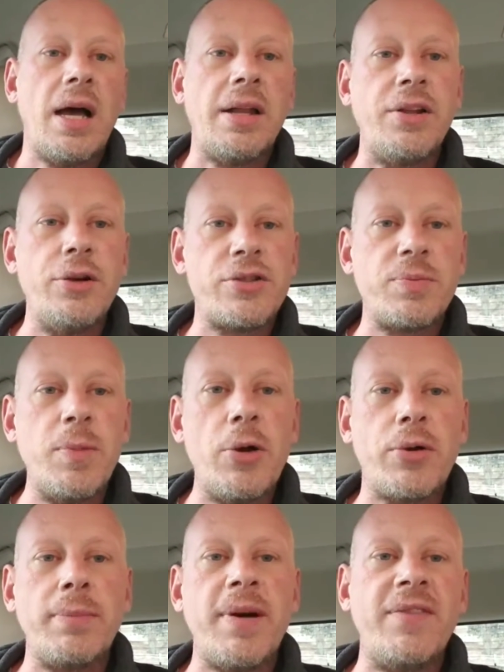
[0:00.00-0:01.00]
I do
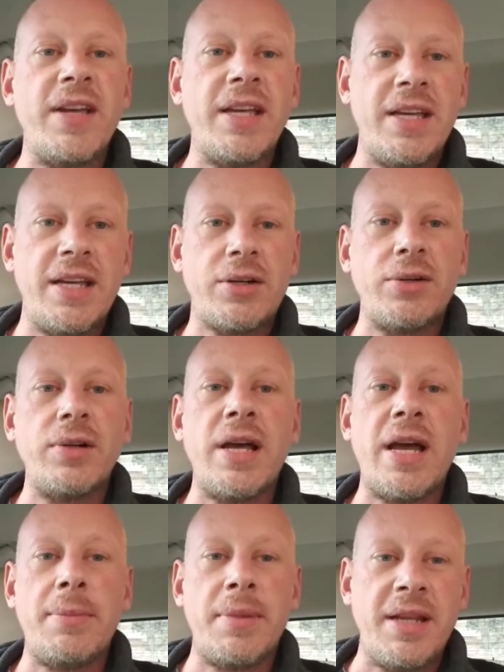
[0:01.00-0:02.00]
smoke in my vehicle.
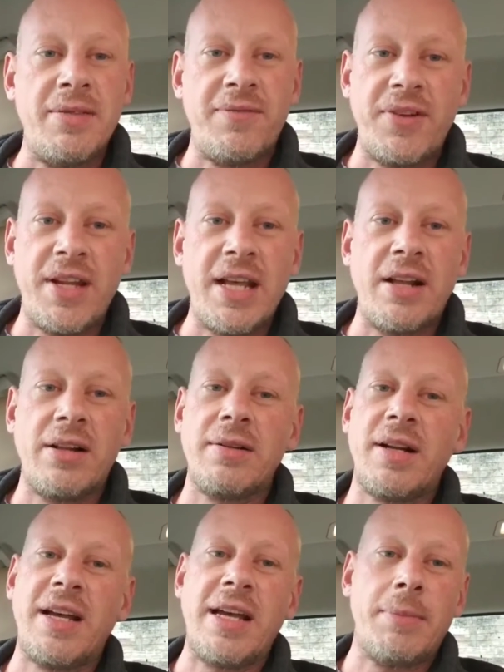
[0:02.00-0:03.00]
I am an infidel
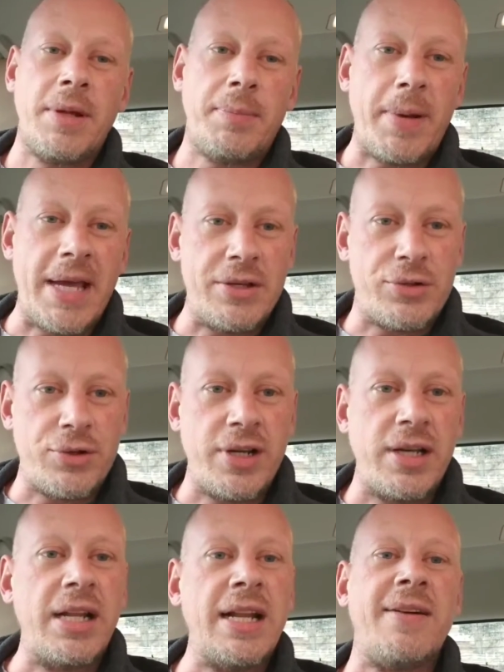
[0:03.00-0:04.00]
and I am a
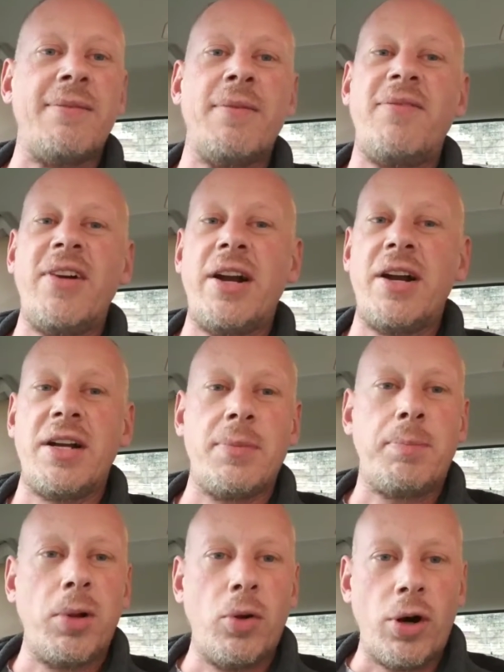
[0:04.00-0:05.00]
patriot. And I'm a very
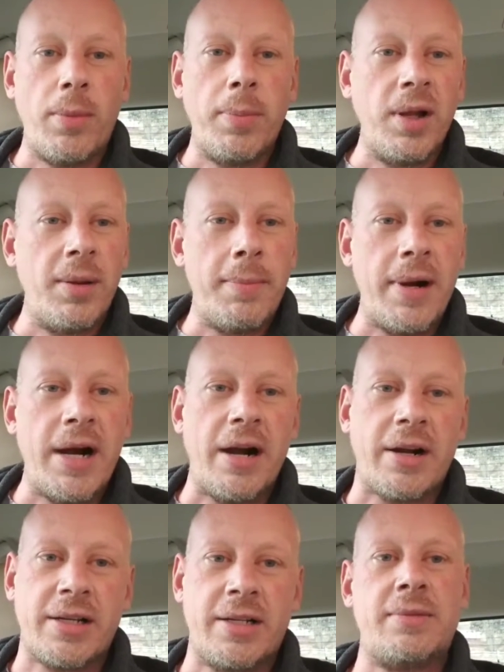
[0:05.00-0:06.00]
deplorable
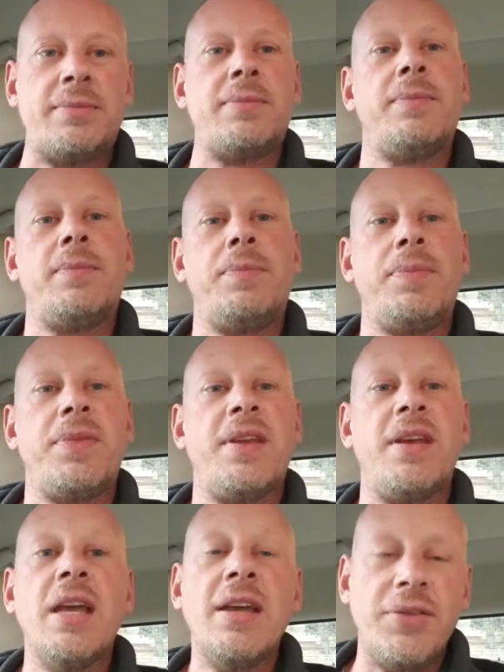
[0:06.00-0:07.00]
American.
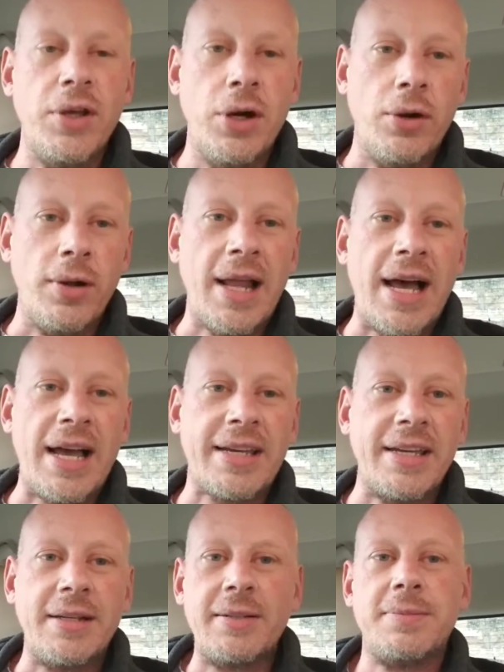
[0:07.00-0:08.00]
If you don't
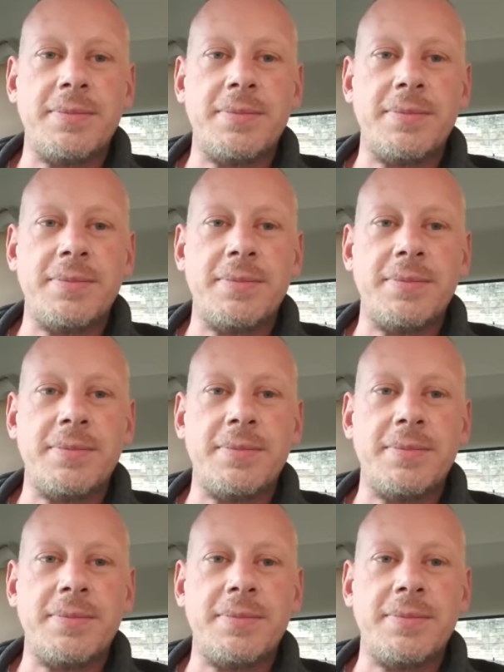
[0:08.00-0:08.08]
like it,